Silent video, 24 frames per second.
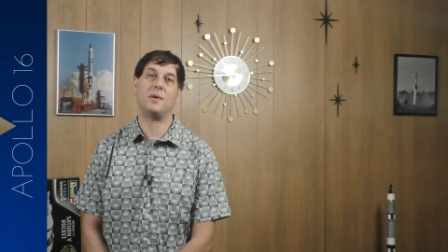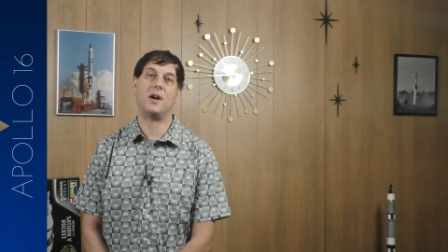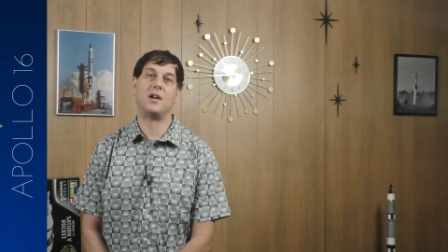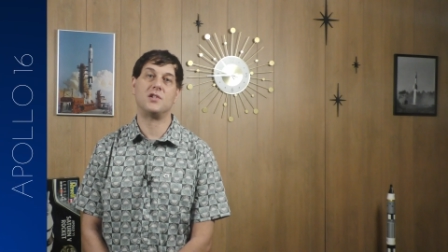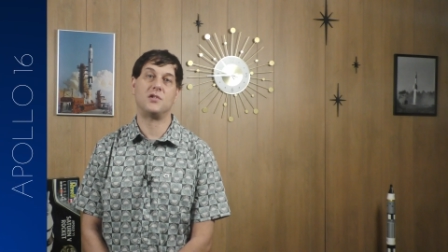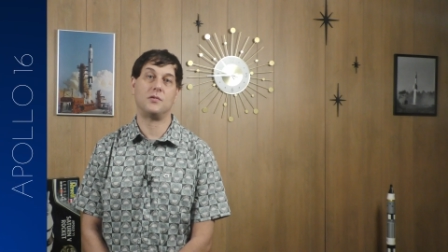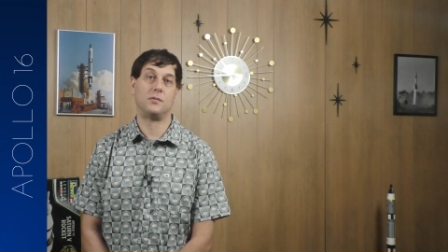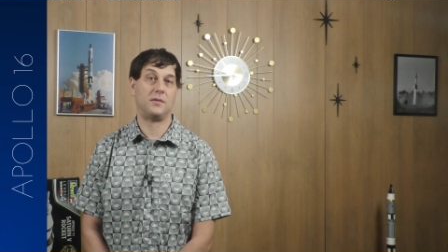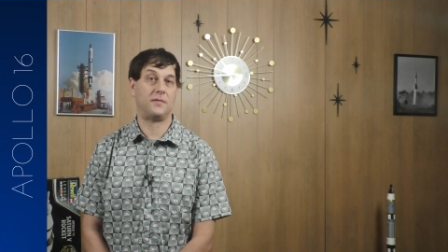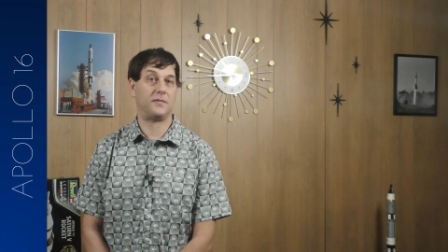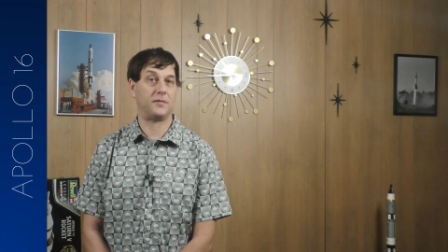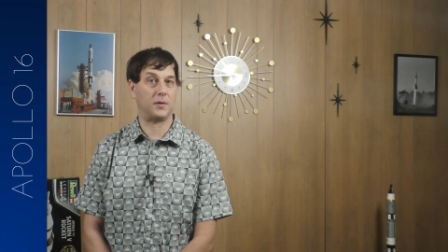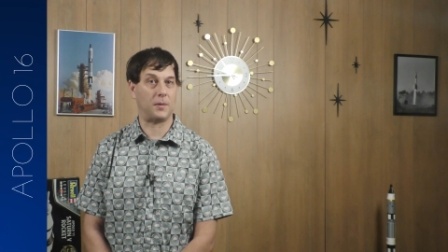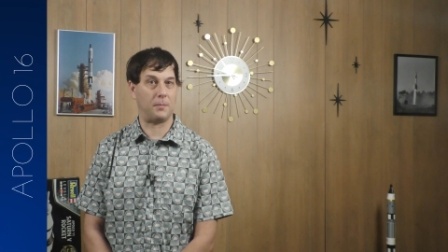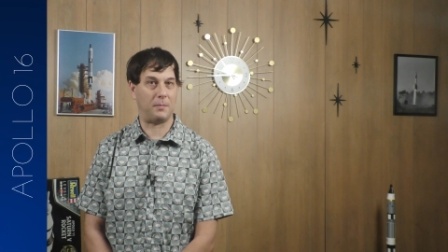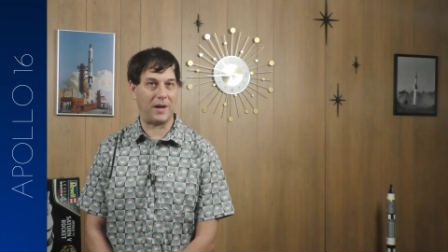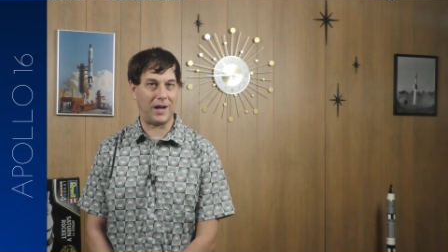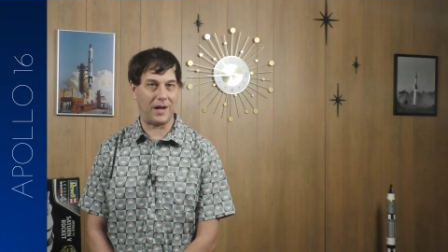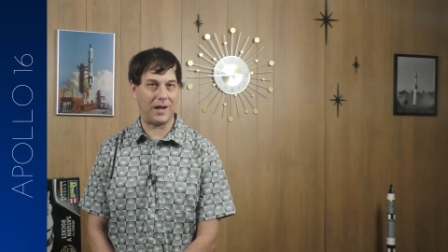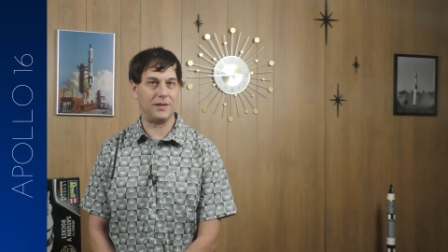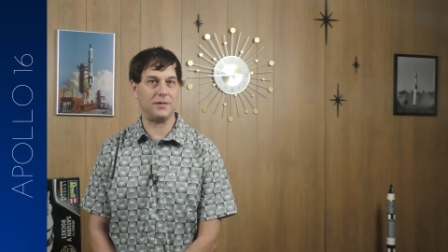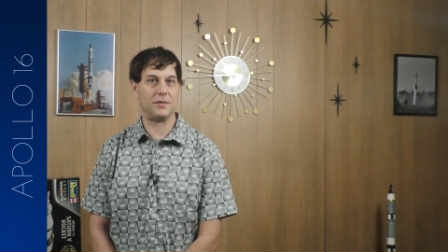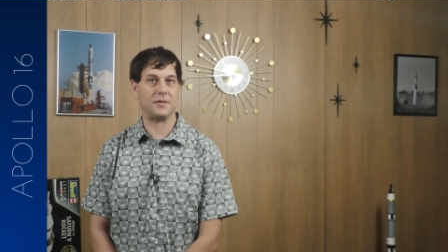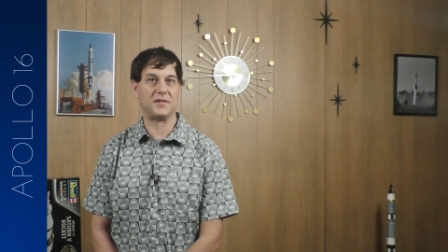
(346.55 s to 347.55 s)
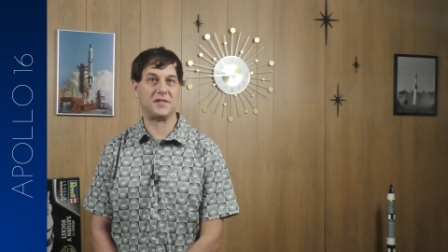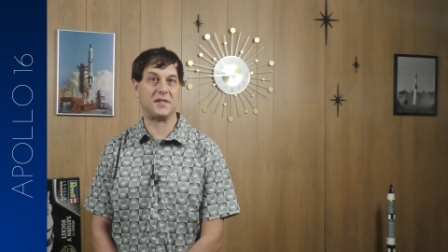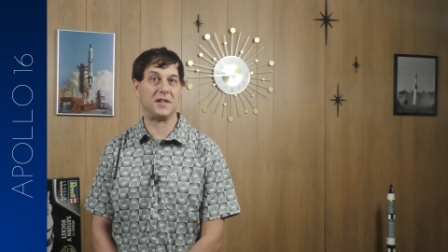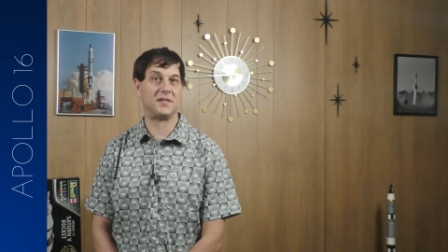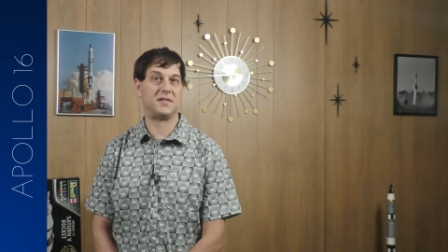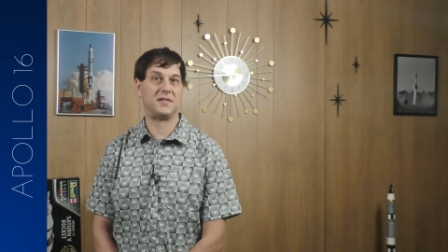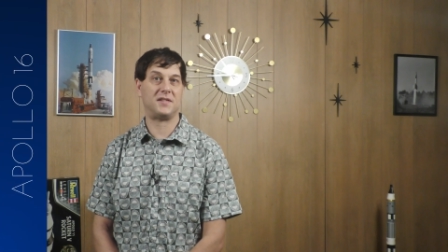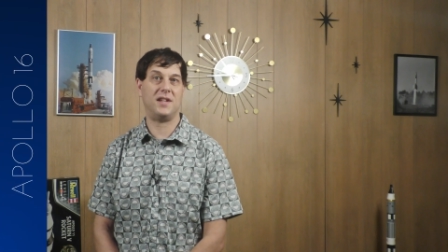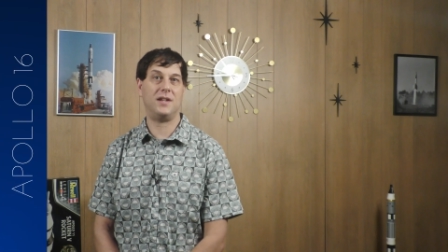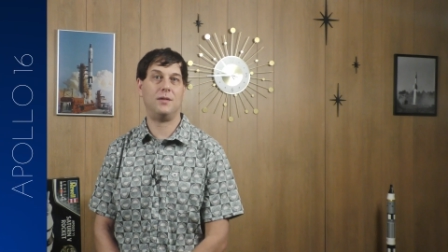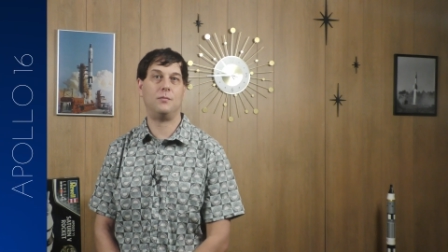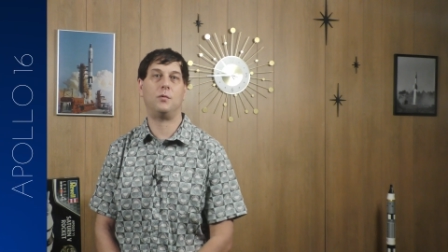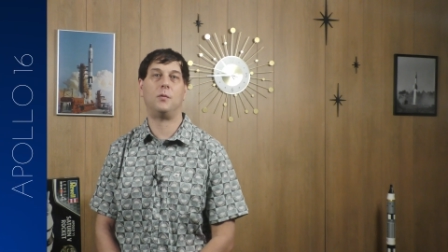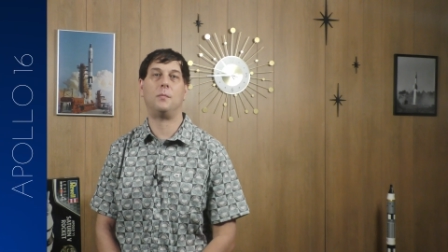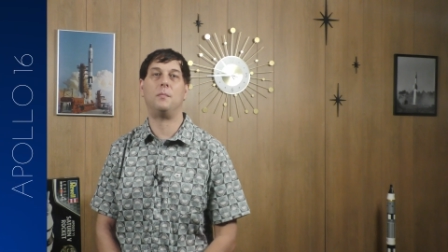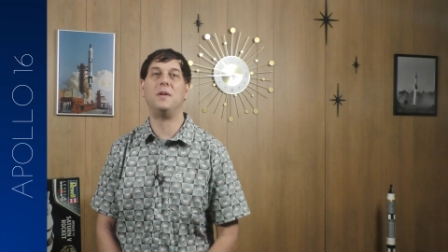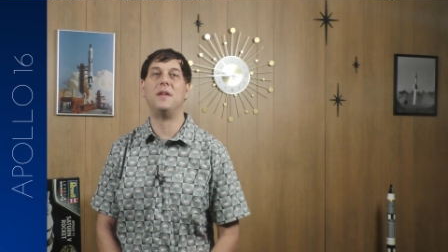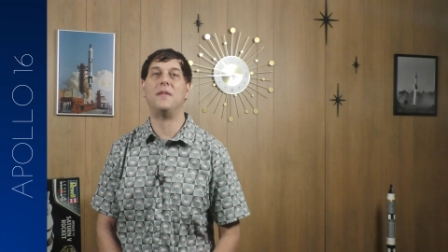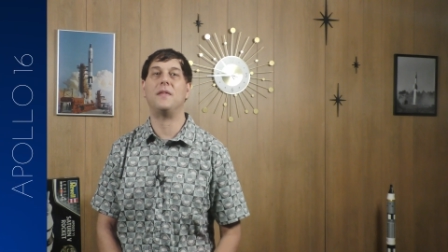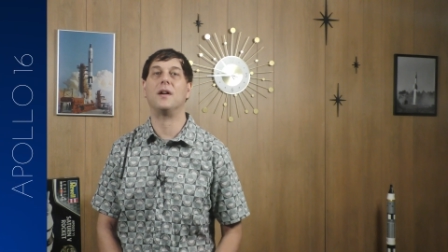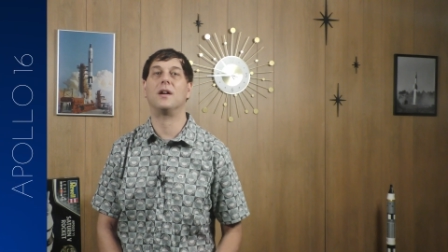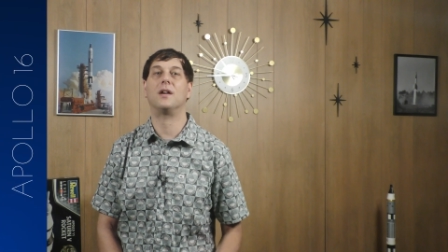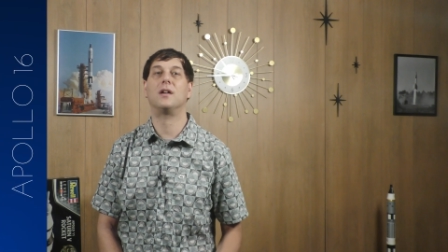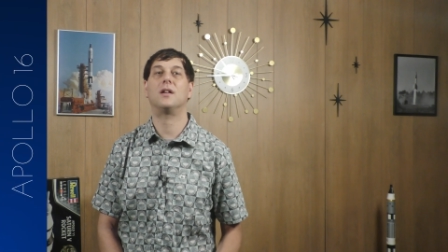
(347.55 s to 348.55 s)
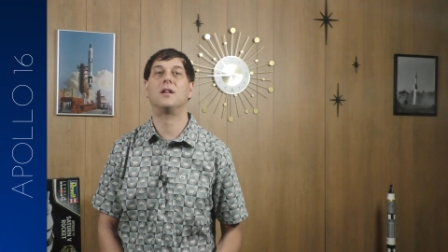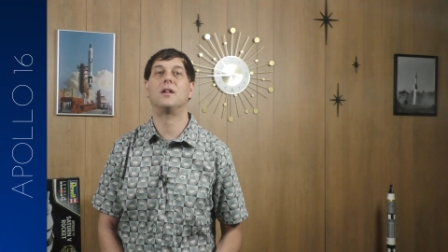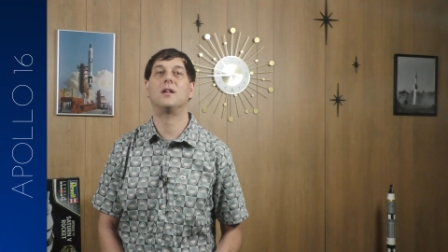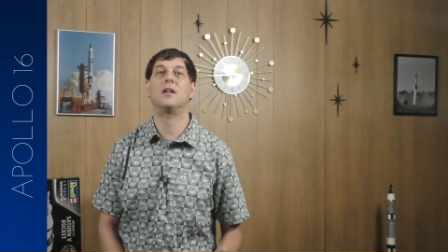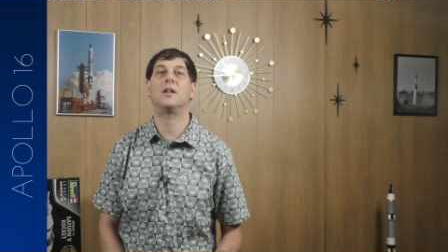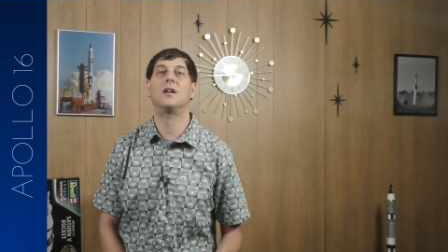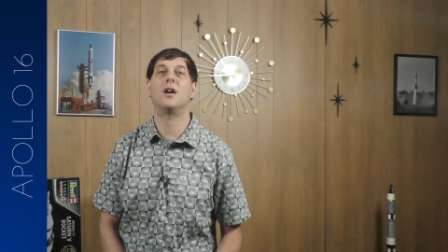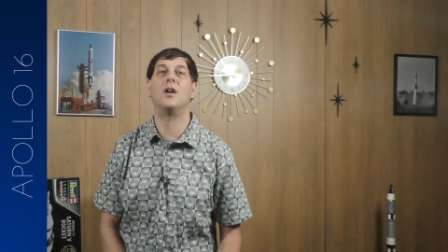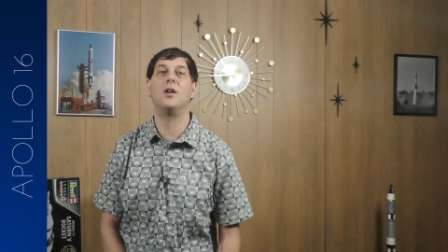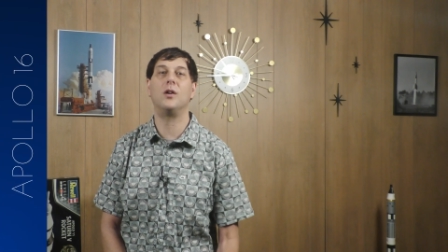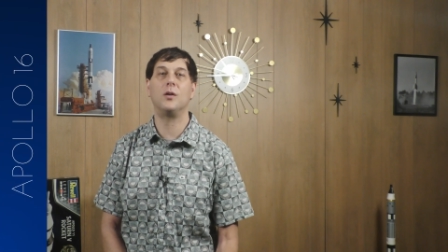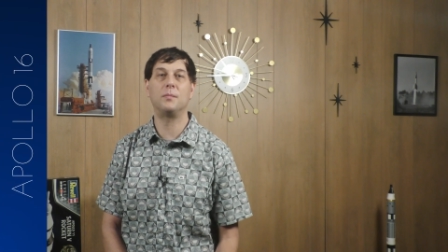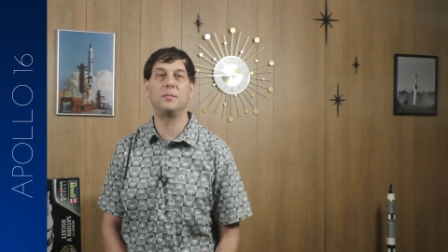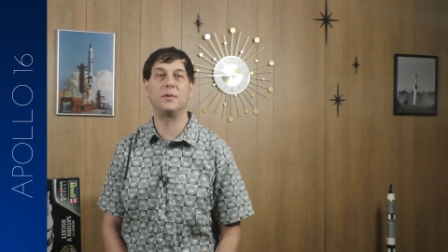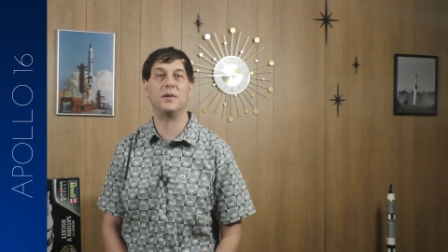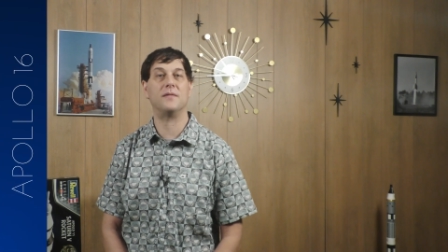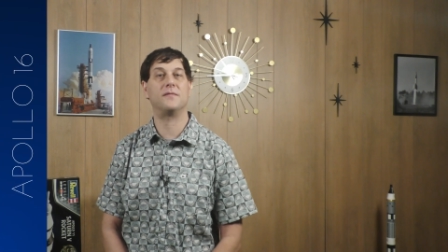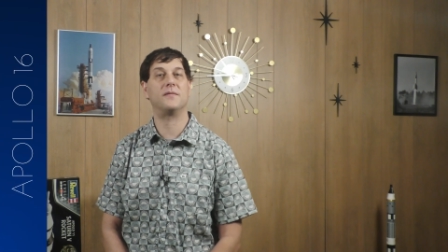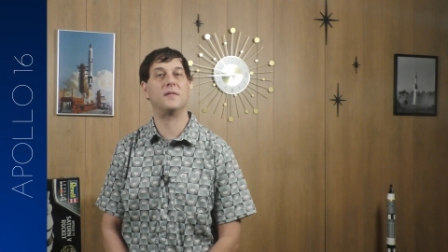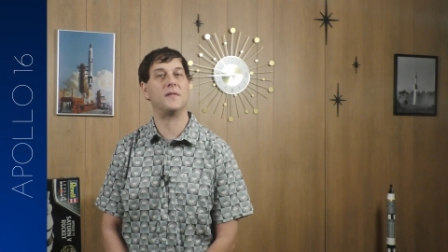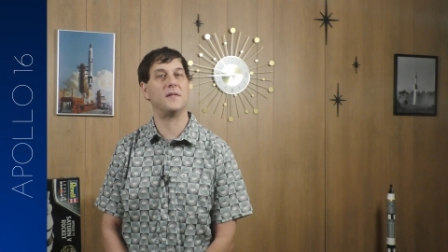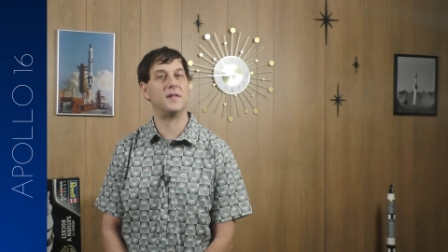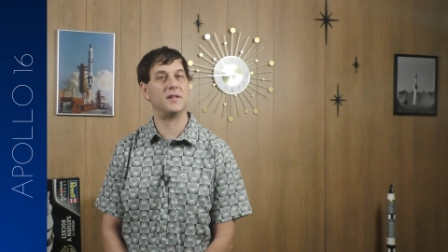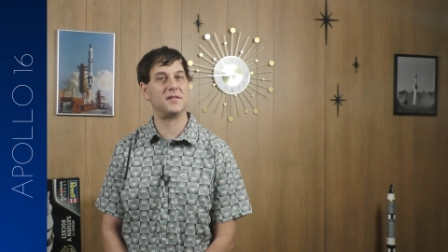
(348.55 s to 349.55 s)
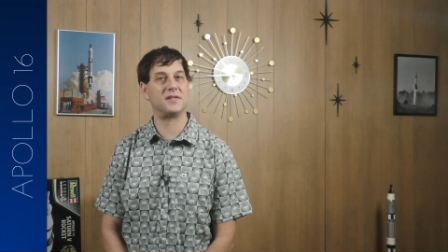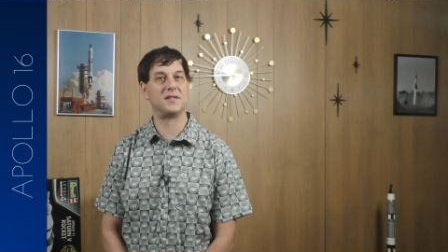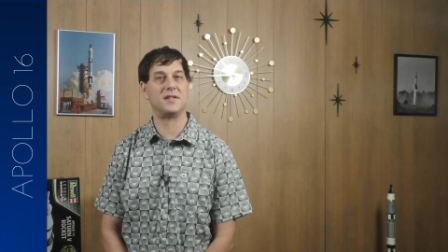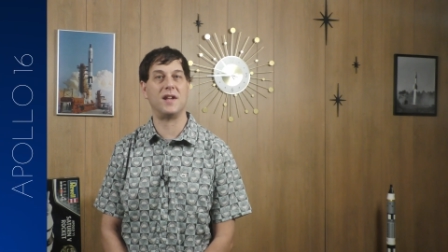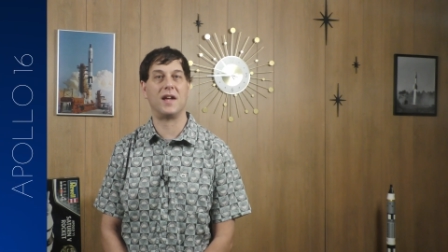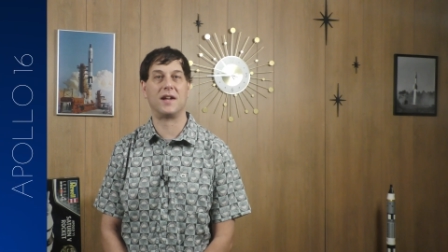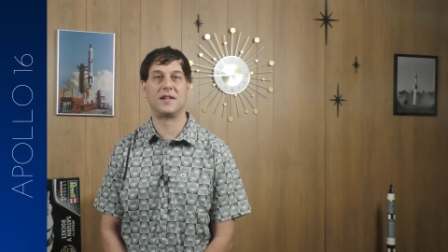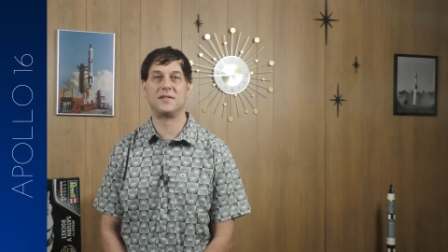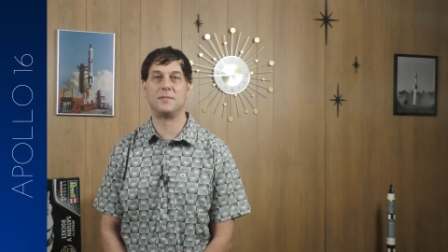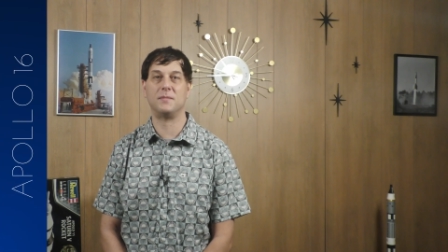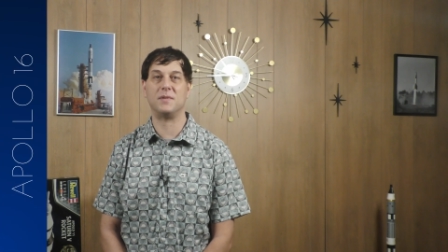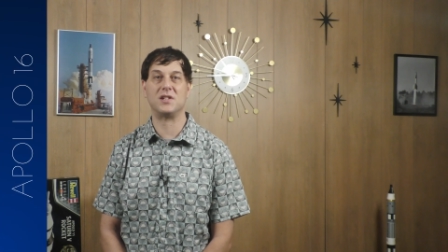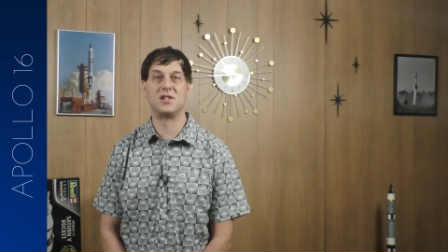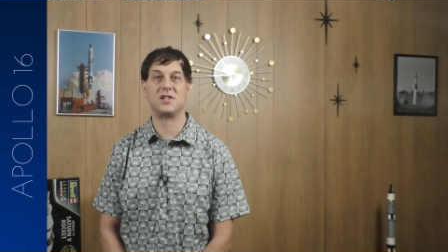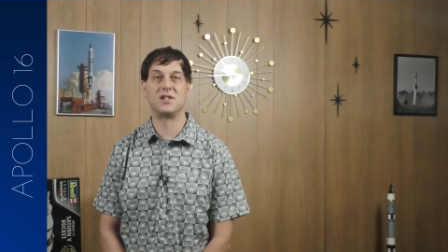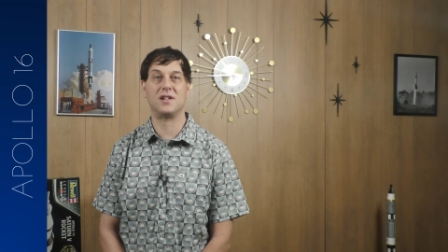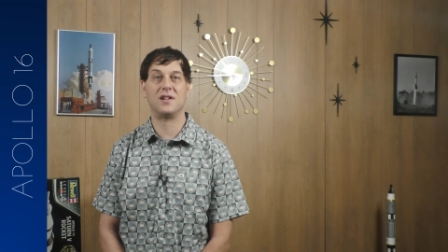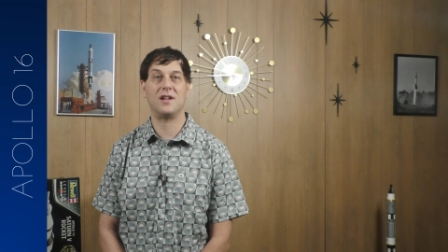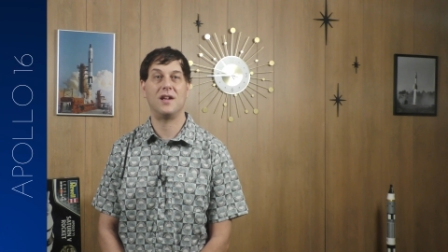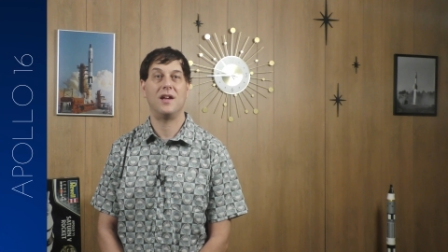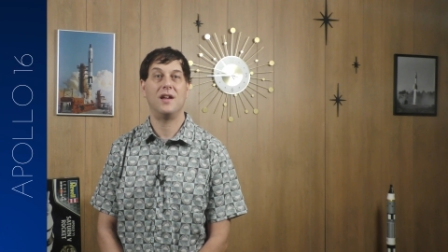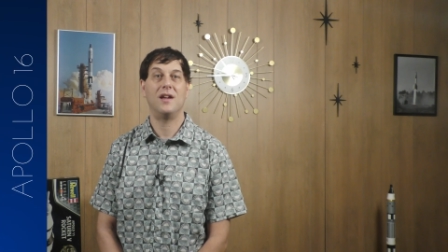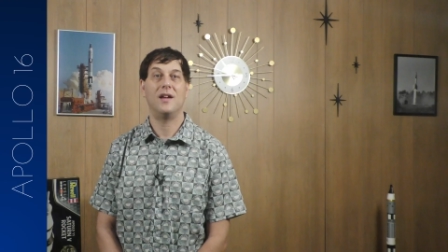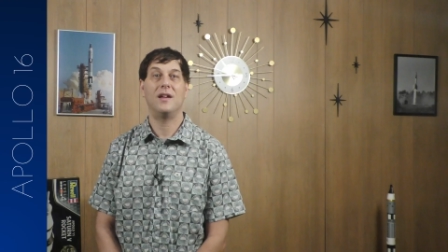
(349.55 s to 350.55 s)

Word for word: module for Apollo 16 will be the culprit for this next mission.